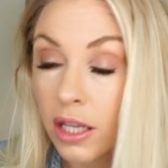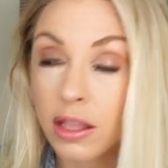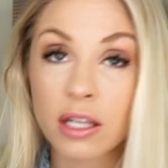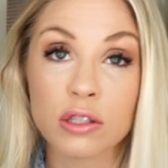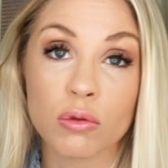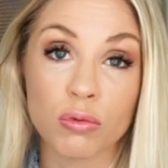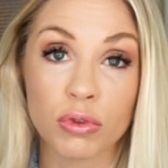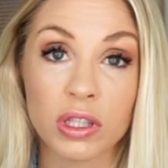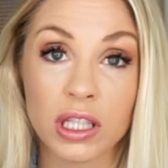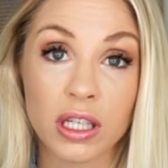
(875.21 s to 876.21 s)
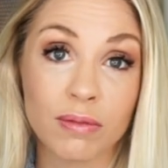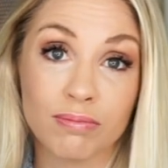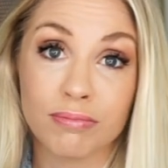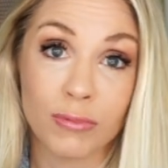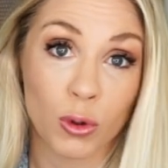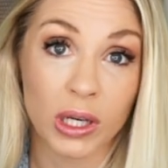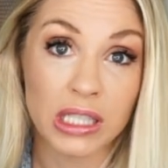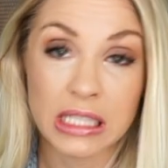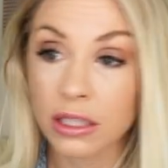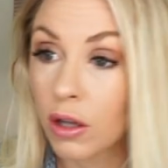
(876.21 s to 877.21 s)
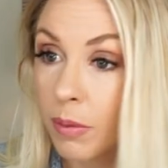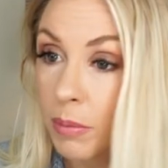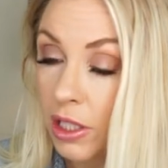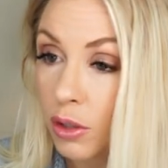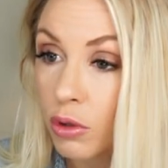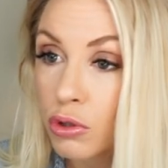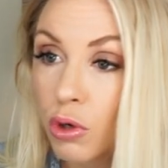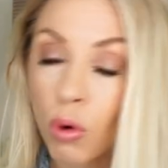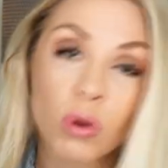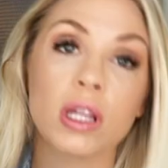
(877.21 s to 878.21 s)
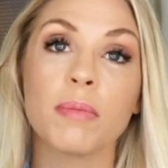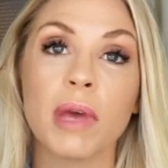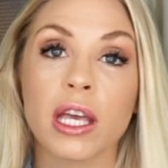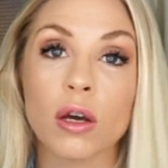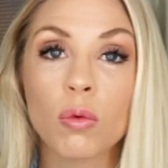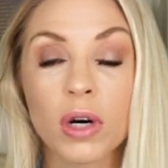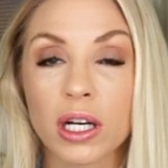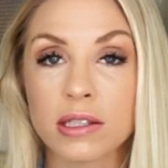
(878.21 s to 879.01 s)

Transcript: I think is a really great deal. I mean, you could totally make it work.